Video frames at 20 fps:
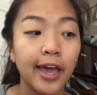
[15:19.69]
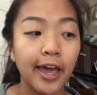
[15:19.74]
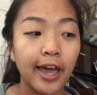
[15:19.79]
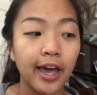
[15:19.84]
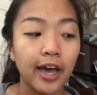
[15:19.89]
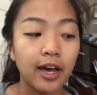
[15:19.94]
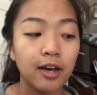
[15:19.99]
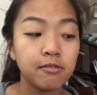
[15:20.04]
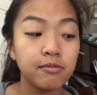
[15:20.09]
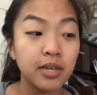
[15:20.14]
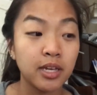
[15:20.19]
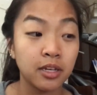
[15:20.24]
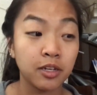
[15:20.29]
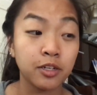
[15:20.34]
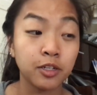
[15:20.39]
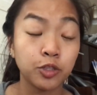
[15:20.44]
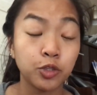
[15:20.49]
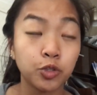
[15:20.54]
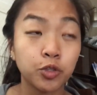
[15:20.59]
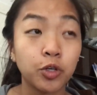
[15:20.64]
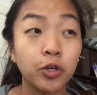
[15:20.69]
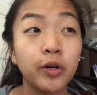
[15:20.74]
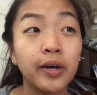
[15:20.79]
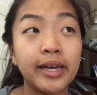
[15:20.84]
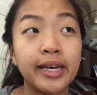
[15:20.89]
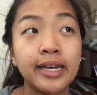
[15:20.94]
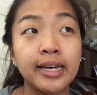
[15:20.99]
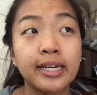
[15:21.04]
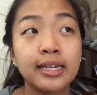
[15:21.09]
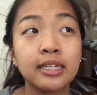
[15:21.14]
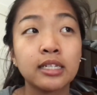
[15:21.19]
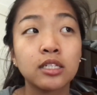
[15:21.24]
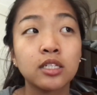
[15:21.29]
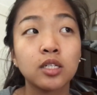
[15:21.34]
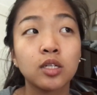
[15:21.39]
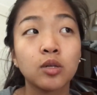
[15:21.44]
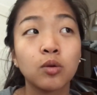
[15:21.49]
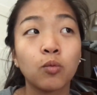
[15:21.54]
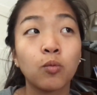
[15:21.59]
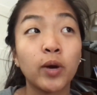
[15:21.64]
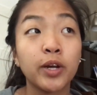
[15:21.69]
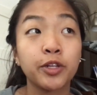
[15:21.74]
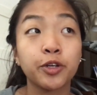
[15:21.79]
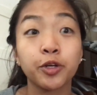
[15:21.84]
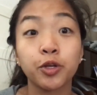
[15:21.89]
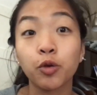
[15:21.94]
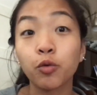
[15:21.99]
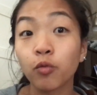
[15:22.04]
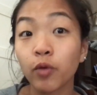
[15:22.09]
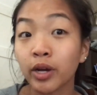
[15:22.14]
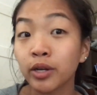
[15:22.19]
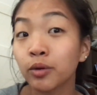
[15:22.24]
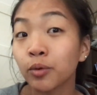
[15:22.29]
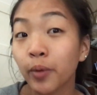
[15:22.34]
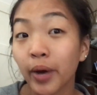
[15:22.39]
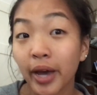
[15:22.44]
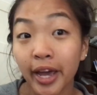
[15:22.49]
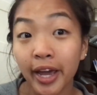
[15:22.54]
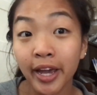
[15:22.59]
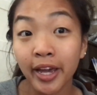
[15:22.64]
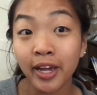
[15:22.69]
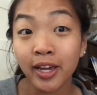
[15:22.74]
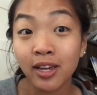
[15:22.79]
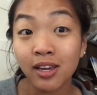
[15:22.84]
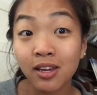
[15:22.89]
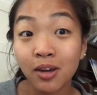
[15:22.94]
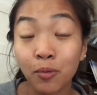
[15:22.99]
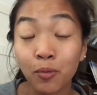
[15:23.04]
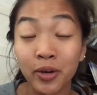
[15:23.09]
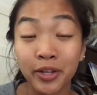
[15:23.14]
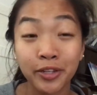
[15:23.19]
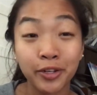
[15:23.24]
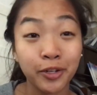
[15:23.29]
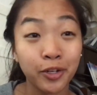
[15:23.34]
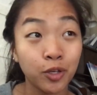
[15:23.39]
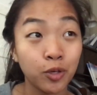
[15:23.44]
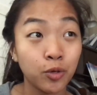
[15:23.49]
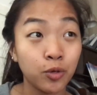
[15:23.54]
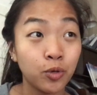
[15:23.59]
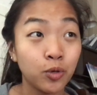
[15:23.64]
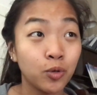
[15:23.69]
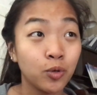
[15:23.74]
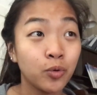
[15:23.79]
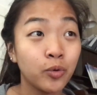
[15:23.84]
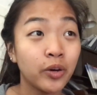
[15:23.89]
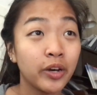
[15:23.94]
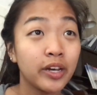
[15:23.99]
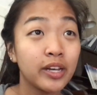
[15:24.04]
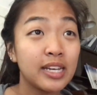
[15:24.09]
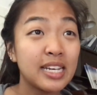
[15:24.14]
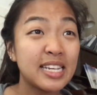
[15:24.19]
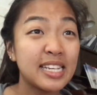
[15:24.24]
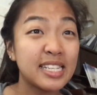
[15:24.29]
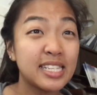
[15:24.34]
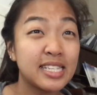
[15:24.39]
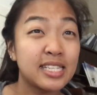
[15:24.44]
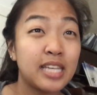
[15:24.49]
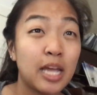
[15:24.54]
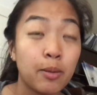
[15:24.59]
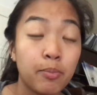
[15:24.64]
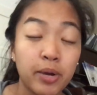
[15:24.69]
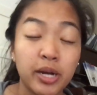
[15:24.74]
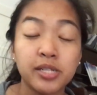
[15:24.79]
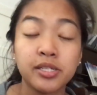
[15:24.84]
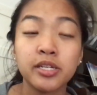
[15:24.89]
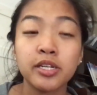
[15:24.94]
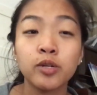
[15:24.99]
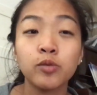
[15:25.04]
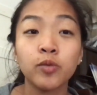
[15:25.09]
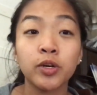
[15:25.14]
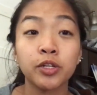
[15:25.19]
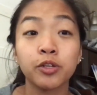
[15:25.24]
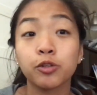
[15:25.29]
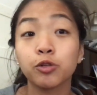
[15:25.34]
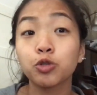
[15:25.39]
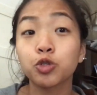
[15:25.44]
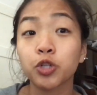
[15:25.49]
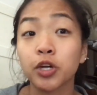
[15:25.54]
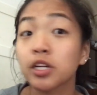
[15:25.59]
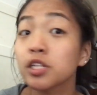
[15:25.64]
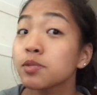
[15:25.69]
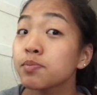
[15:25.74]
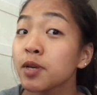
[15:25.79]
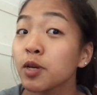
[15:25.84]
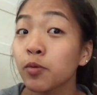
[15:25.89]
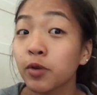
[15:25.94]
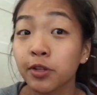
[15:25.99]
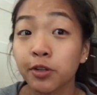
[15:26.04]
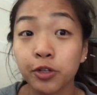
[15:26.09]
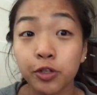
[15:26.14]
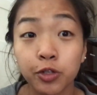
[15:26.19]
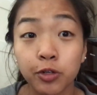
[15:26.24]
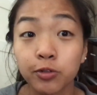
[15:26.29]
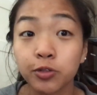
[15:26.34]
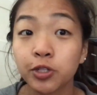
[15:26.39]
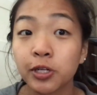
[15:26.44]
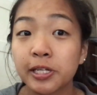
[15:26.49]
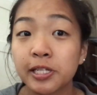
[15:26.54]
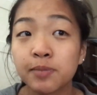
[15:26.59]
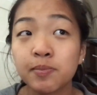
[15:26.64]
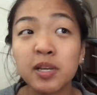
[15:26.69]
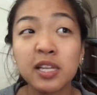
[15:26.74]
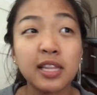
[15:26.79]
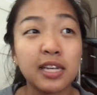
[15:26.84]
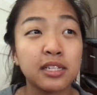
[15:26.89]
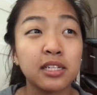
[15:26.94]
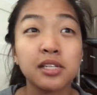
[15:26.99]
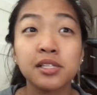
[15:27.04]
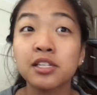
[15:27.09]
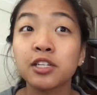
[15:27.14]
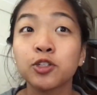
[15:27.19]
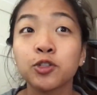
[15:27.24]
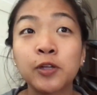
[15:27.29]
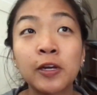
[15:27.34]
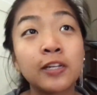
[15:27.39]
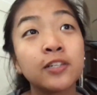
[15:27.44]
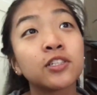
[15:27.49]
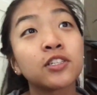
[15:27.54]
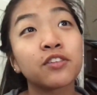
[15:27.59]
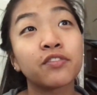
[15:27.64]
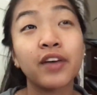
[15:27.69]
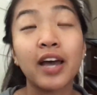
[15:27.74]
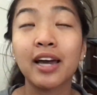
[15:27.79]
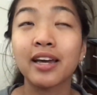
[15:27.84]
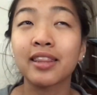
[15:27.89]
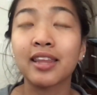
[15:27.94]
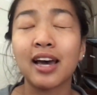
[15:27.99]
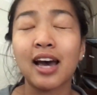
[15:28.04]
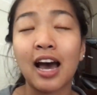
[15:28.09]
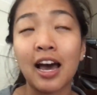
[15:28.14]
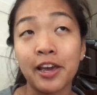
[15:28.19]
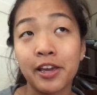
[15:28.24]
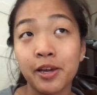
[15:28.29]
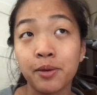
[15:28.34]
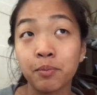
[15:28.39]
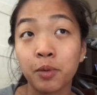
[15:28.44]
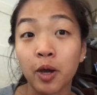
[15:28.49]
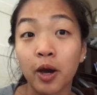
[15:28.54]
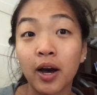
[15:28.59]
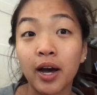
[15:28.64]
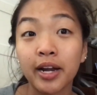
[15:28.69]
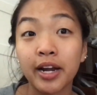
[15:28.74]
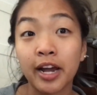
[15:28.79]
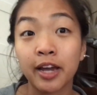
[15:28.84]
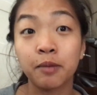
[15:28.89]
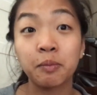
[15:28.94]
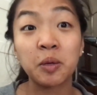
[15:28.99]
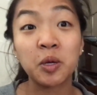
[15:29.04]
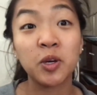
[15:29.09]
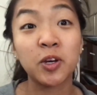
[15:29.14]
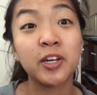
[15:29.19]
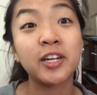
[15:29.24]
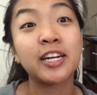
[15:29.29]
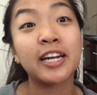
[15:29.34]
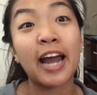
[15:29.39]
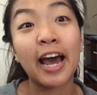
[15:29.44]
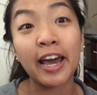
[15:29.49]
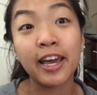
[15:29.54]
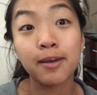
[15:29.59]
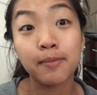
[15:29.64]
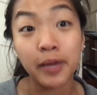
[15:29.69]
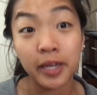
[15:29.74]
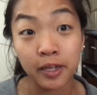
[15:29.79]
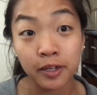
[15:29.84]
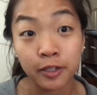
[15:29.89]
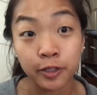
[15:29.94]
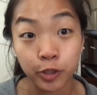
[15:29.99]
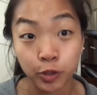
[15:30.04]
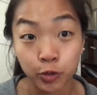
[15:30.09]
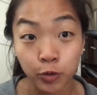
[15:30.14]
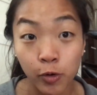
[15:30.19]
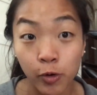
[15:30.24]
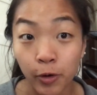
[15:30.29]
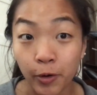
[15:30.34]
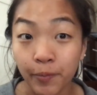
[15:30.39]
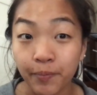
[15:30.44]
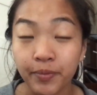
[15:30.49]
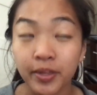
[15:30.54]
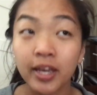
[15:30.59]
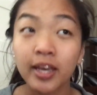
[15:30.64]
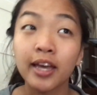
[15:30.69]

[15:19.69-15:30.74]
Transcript: am in control, and whether you run away, whether you stay present, whether you trust me, whether you don't trust me, that doesn't change the fact that I am God, I am good, and I am in control.